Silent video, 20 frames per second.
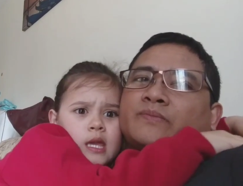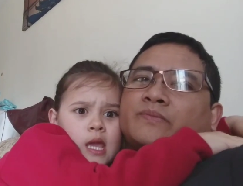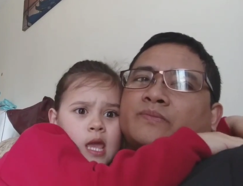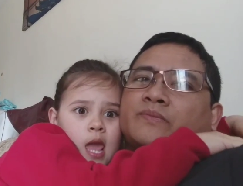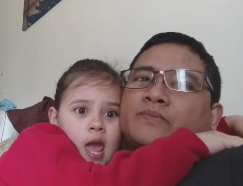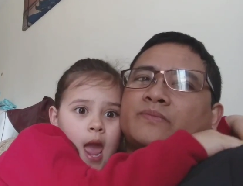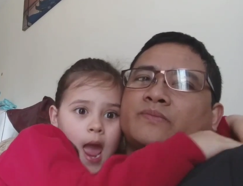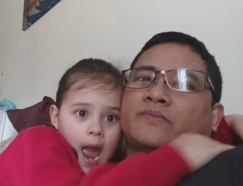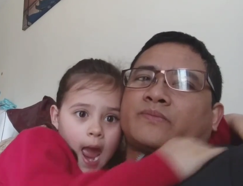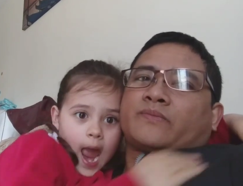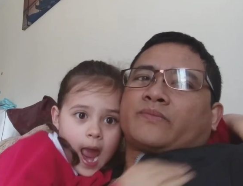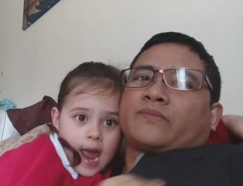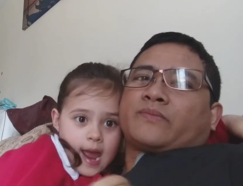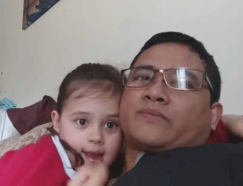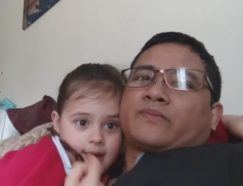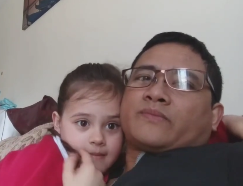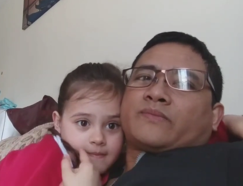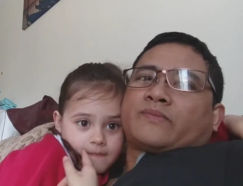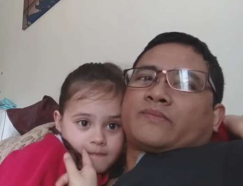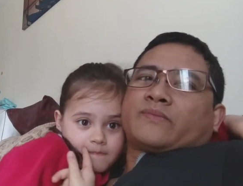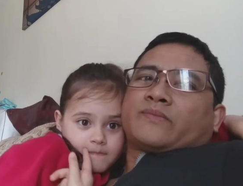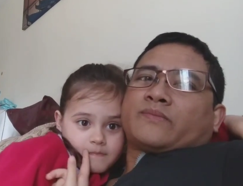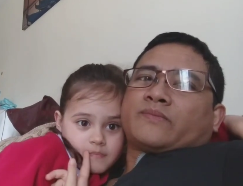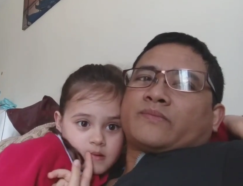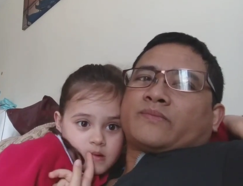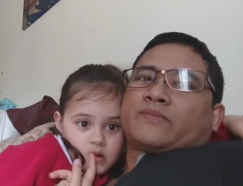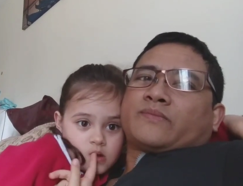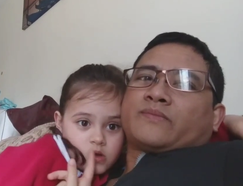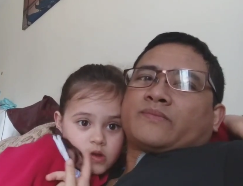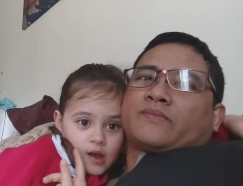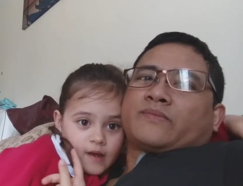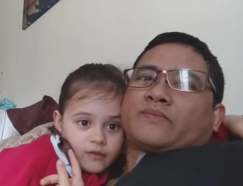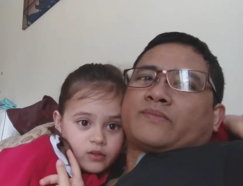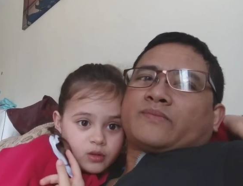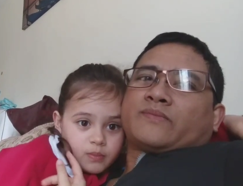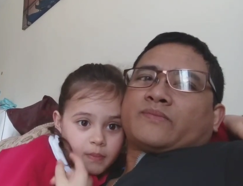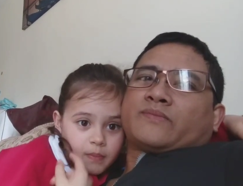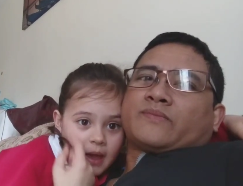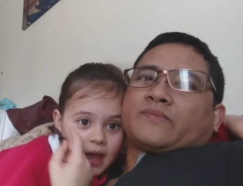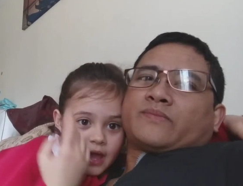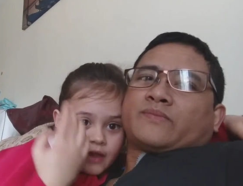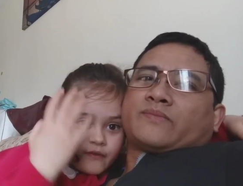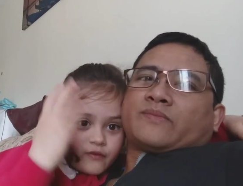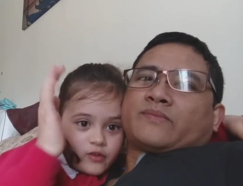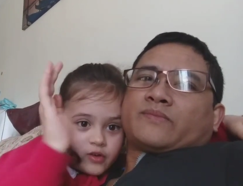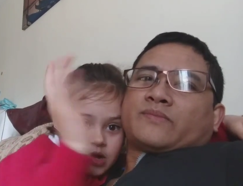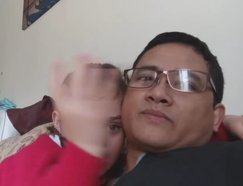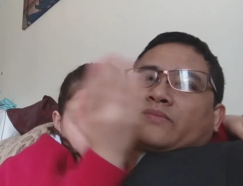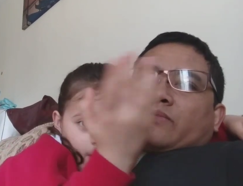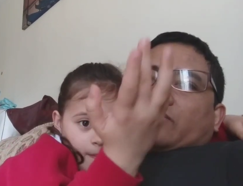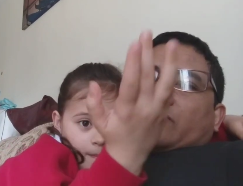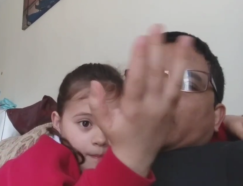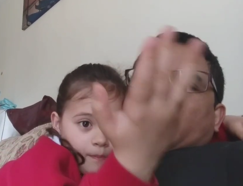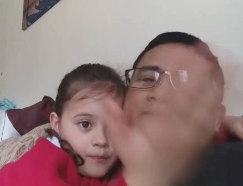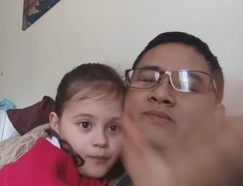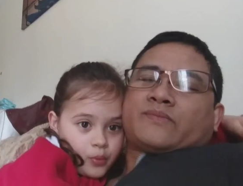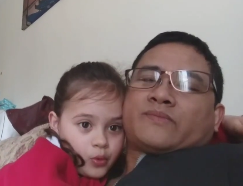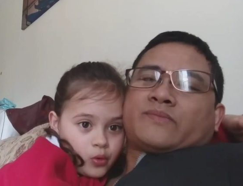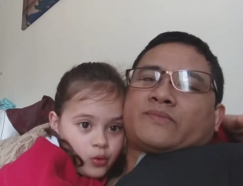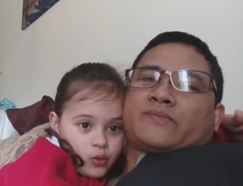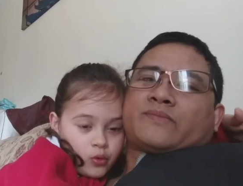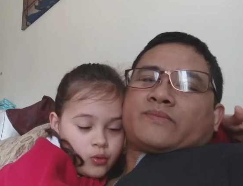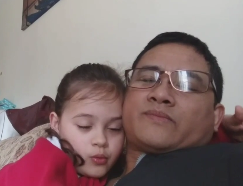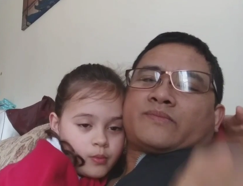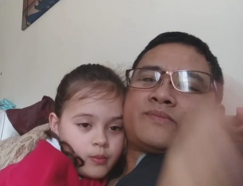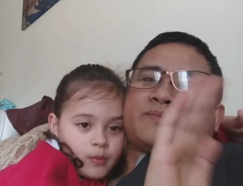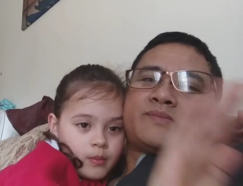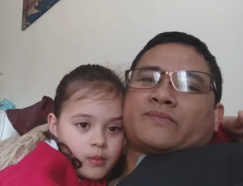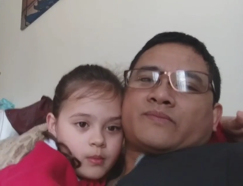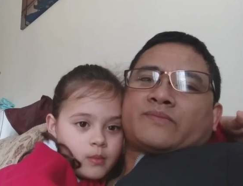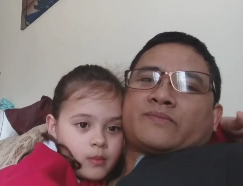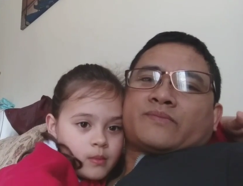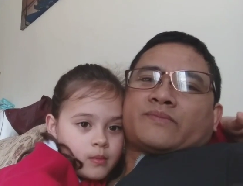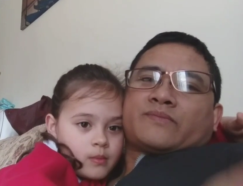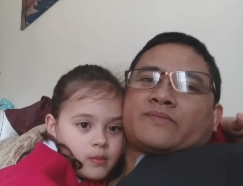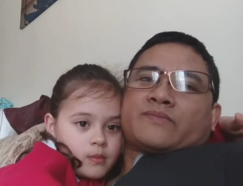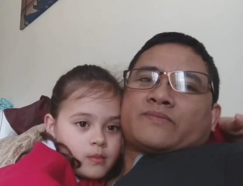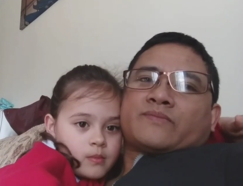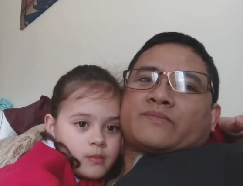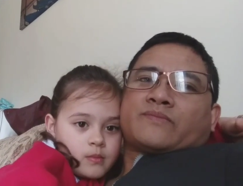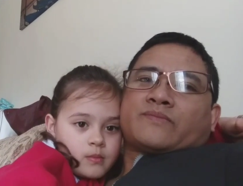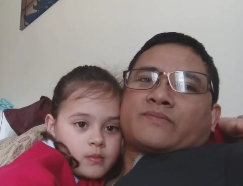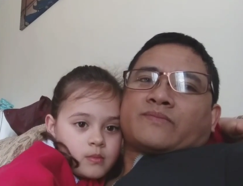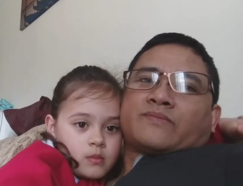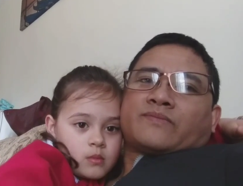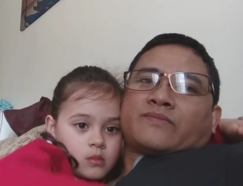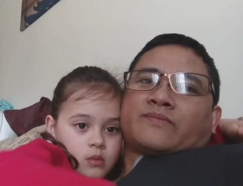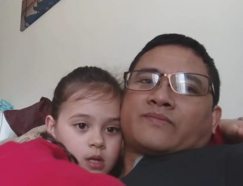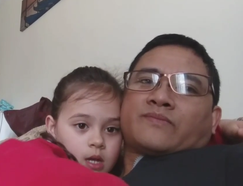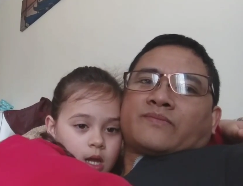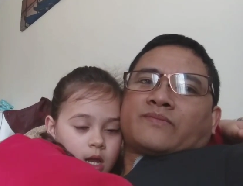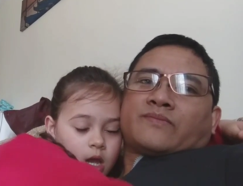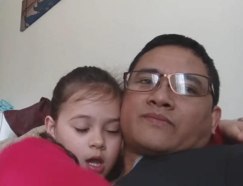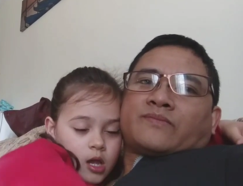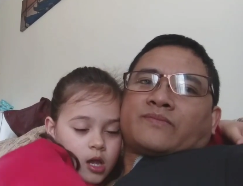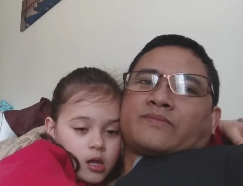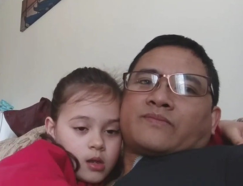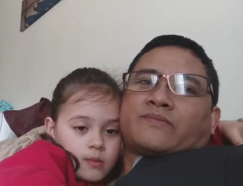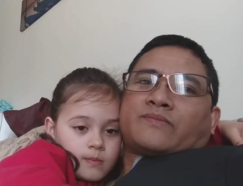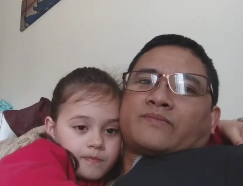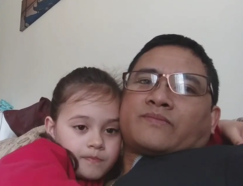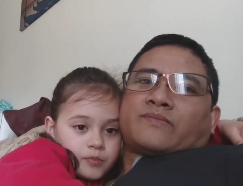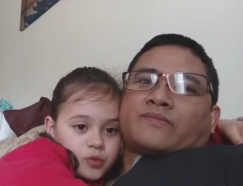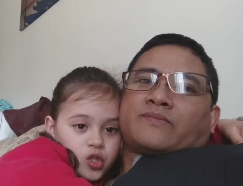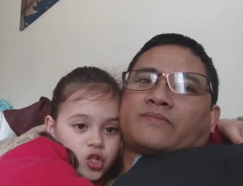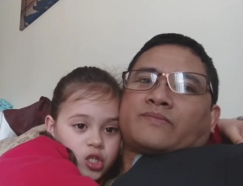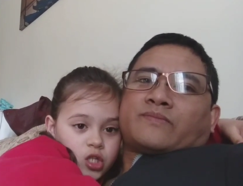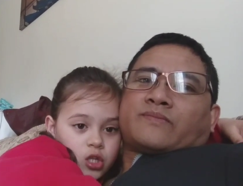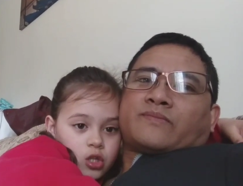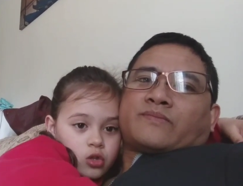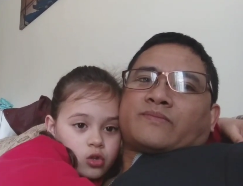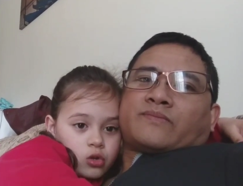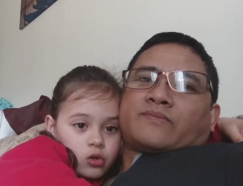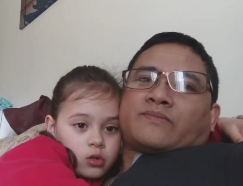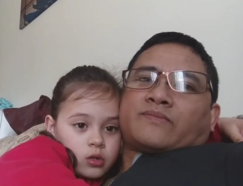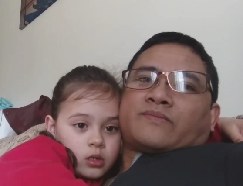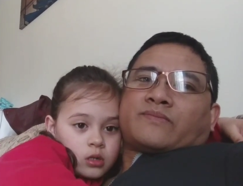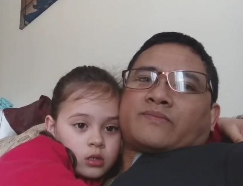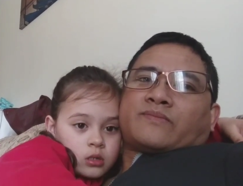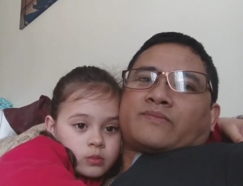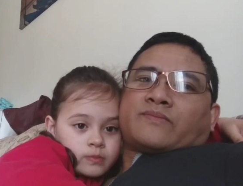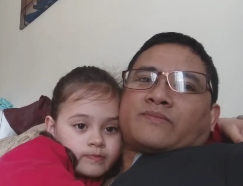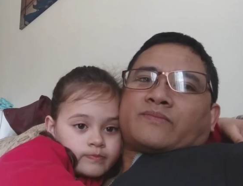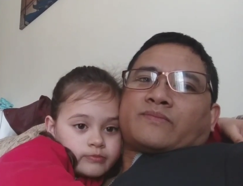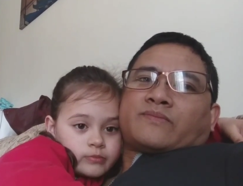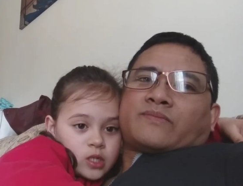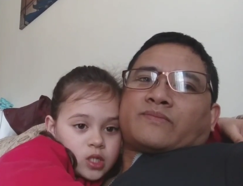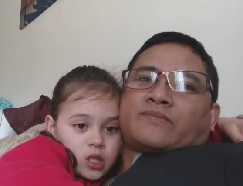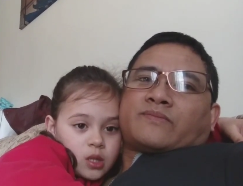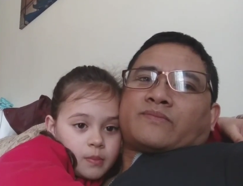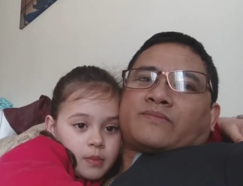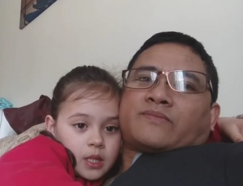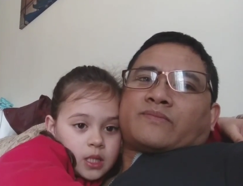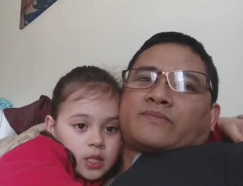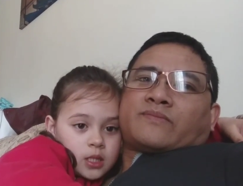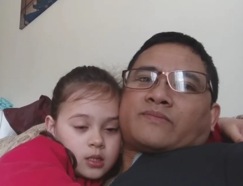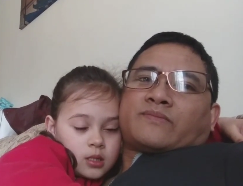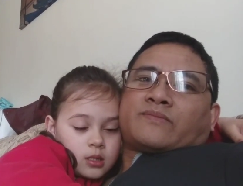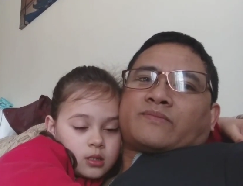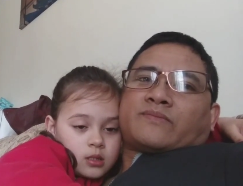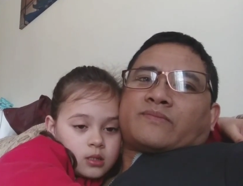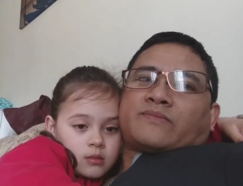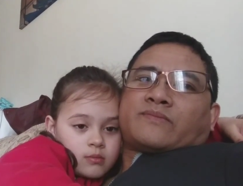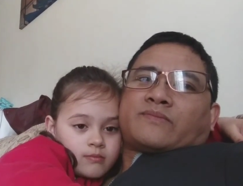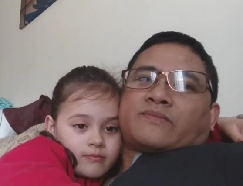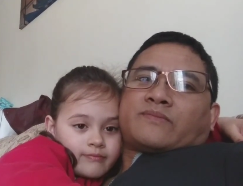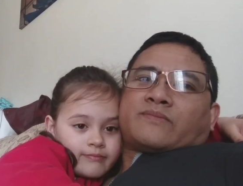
Speaker 1: Yeah. You have to pay for it. Hmm. Yeah, just the toys, not the pencils.